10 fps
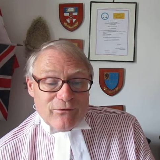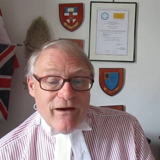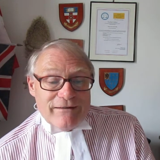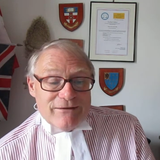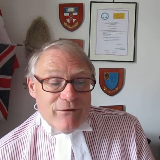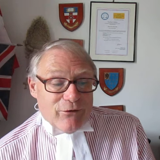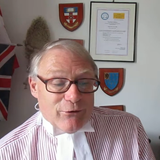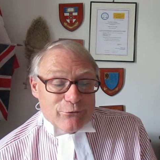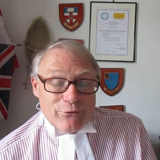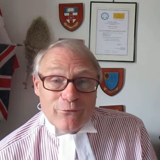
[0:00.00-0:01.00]
find
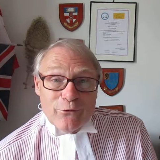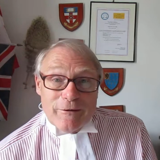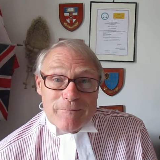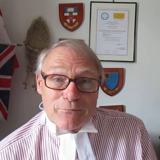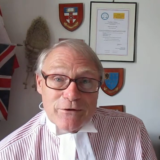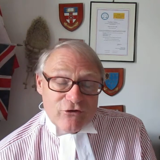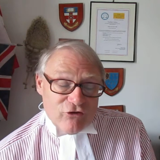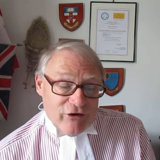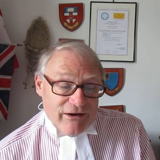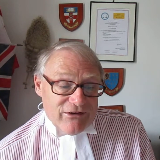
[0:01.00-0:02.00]
difficult to fully
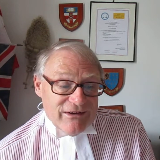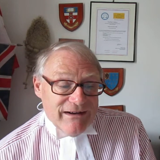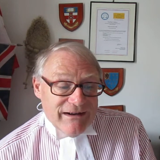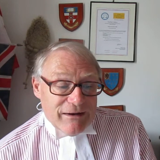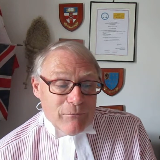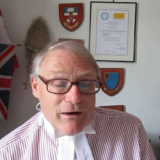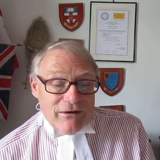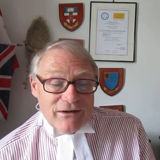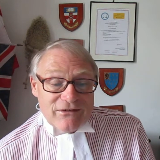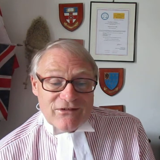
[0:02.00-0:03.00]
appreciate. And one
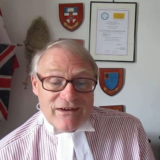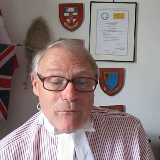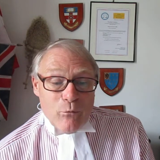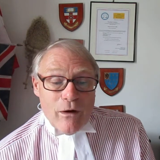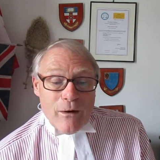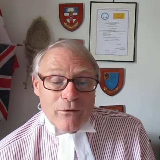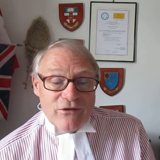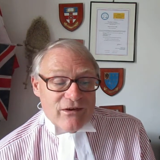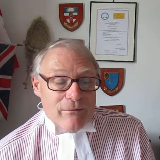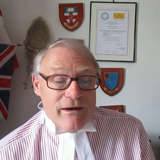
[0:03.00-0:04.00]
can understand why, when
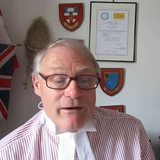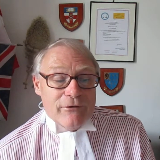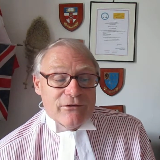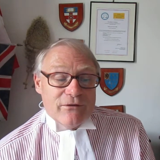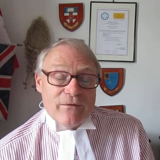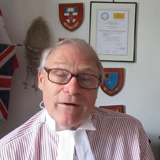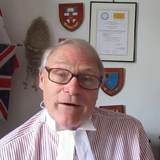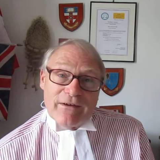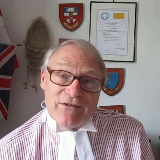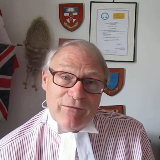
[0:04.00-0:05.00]
some areas of our
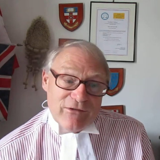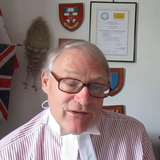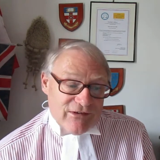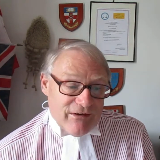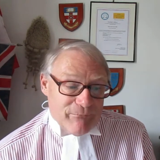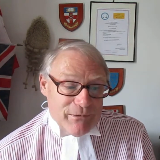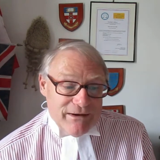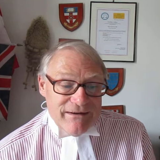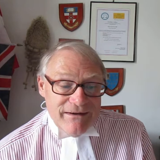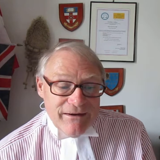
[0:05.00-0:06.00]
activities have
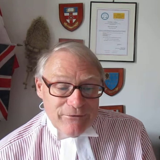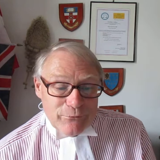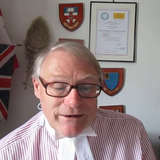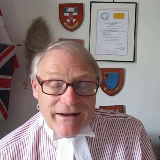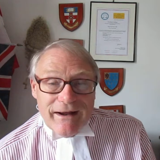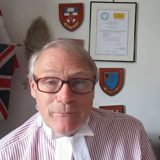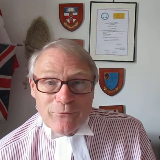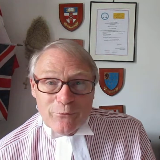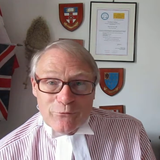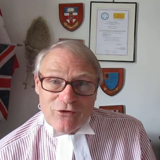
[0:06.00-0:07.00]
been renamed,
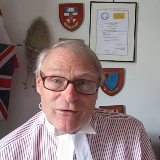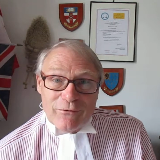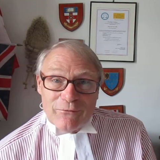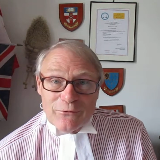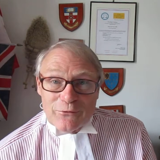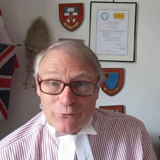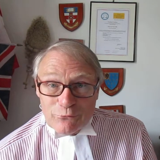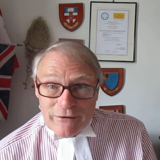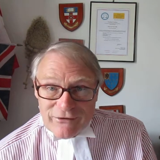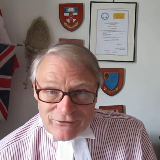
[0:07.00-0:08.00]
of course, generally for a good
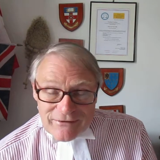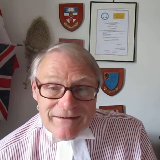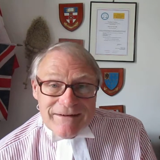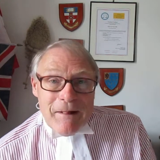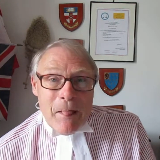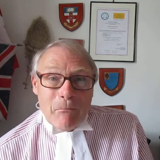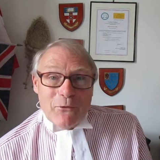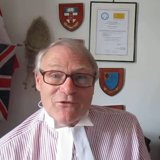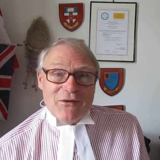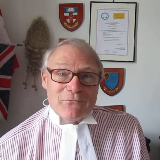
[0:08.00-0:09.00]
reason.
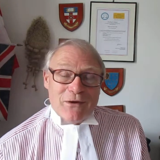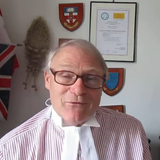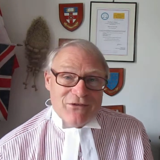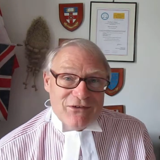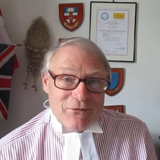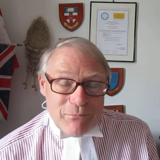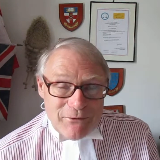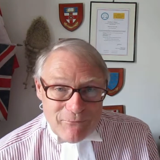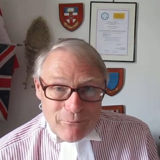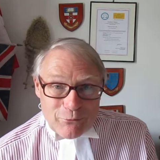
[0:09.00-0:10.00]
But sometimes it is a bit
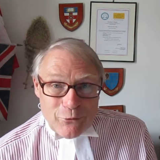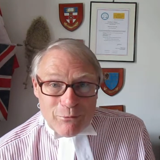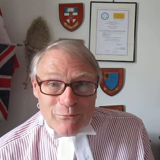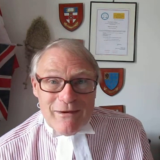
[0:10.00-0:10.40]
of a problem